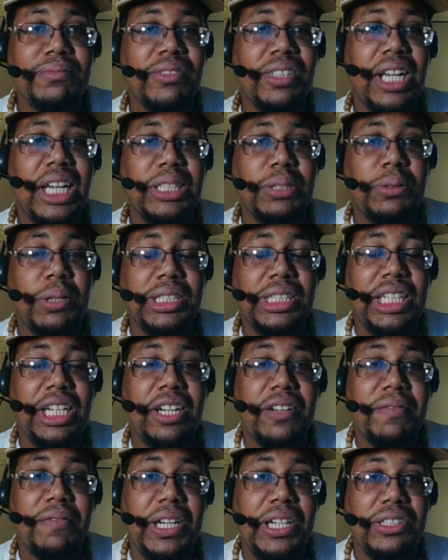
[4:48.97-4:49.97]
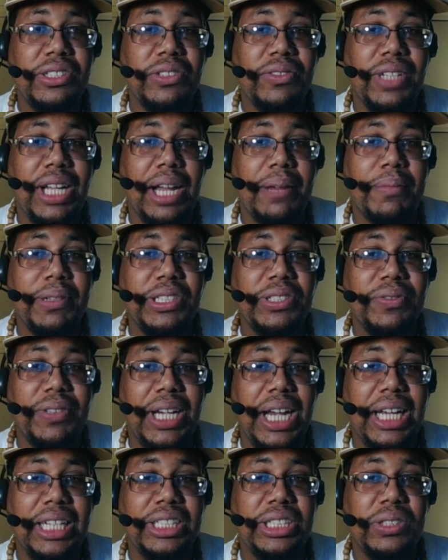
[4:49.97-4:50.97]
as well as any other videos you would like me to
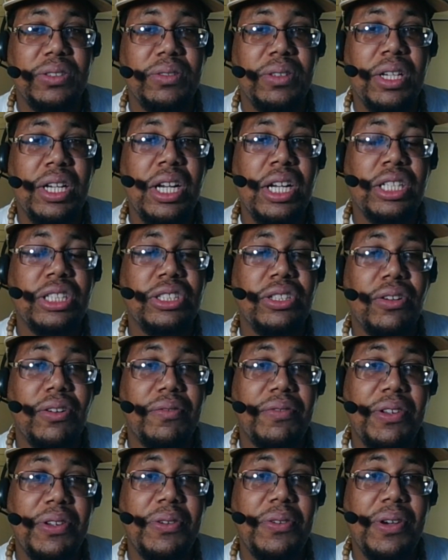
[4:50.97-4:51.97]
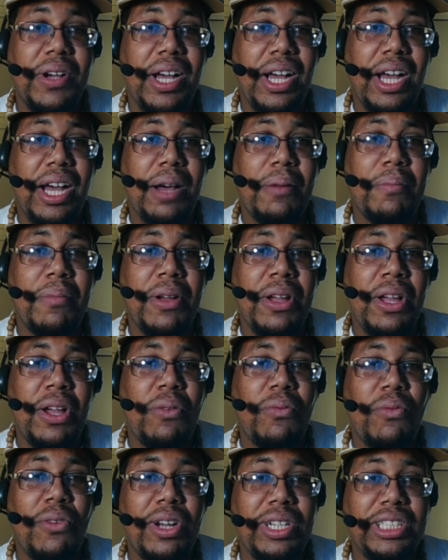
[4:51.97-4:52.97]
react to. So if you, um,
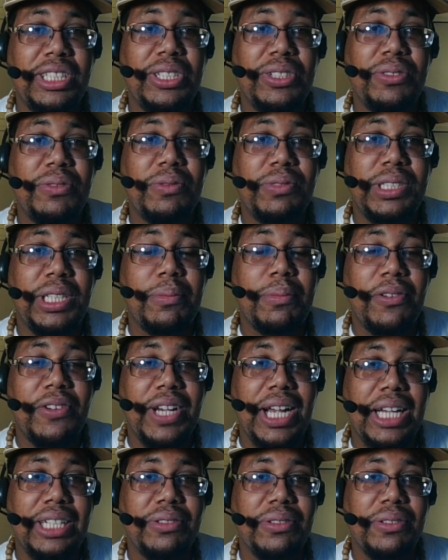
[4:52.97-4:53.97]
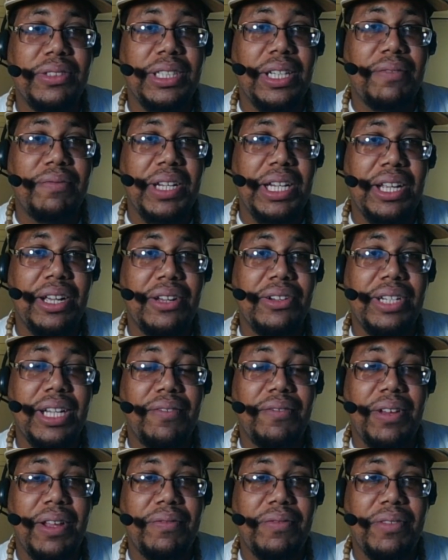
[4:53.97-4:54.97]
want to see me react to a video,
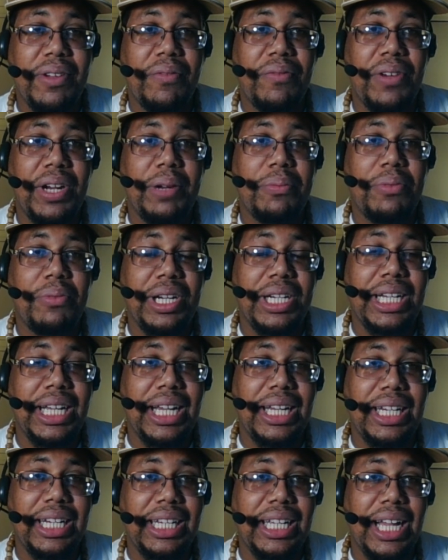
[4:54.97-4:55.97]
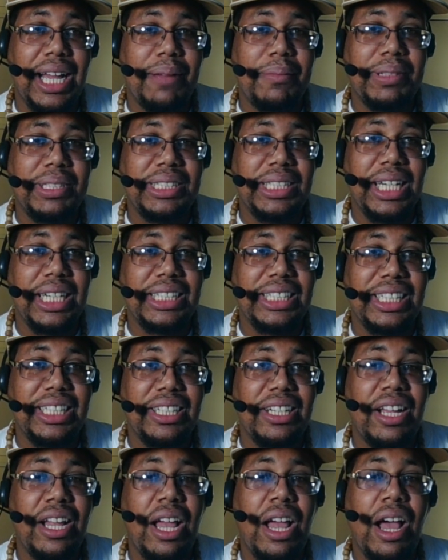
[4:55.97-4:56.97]
definitely feel free to put it down in the comments section.
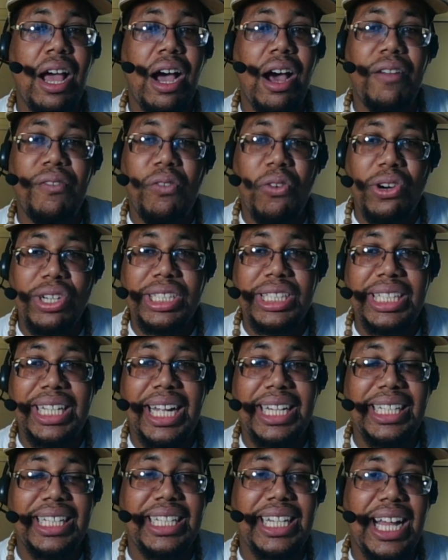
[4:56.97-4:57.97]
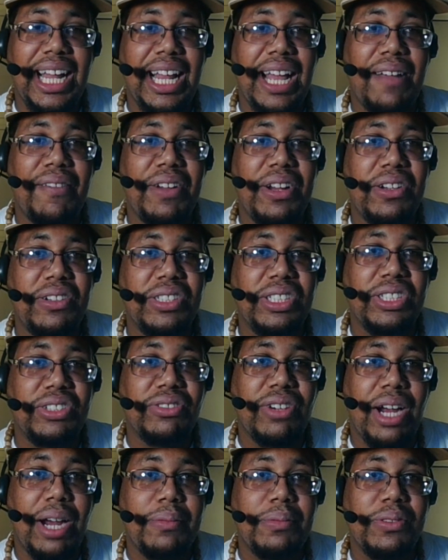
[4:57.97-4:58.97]
Unfortunately, I did not have any new
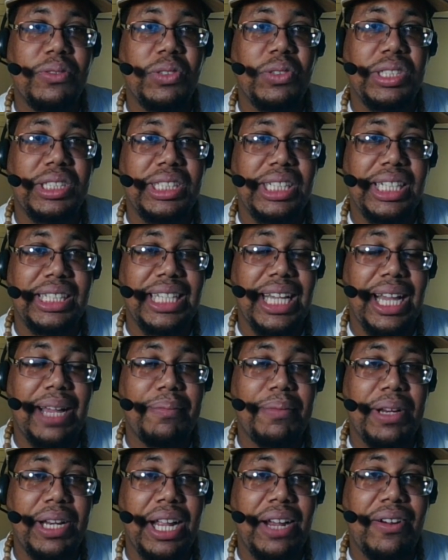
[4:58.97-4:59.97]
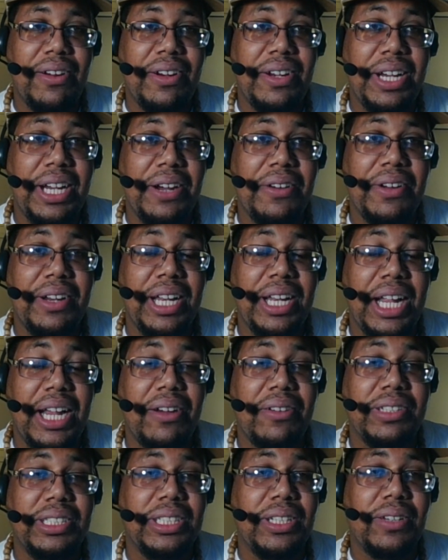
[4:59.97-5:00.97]
subscribers, which does happen there and here and
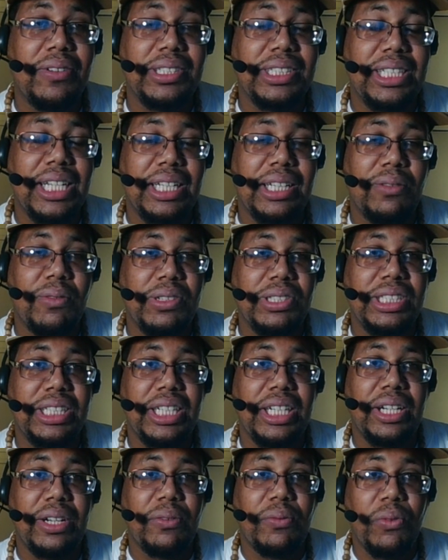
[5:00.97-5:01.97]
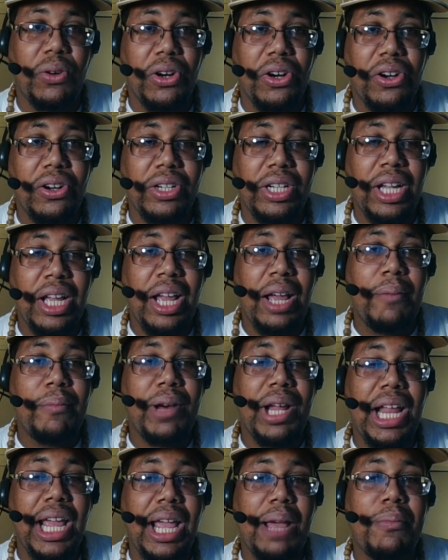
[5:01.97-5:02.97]
there, so it's not the worst thing in the world.
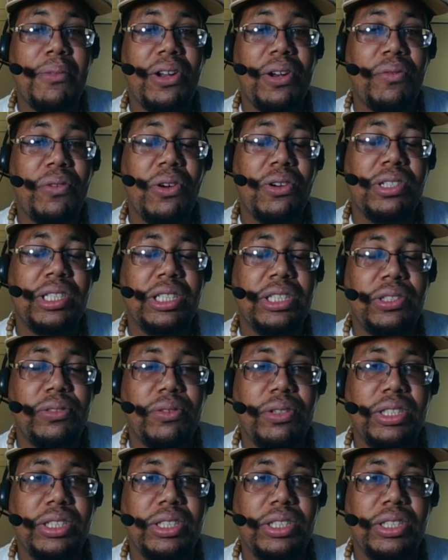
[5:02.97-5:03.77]
But I am on the road to 200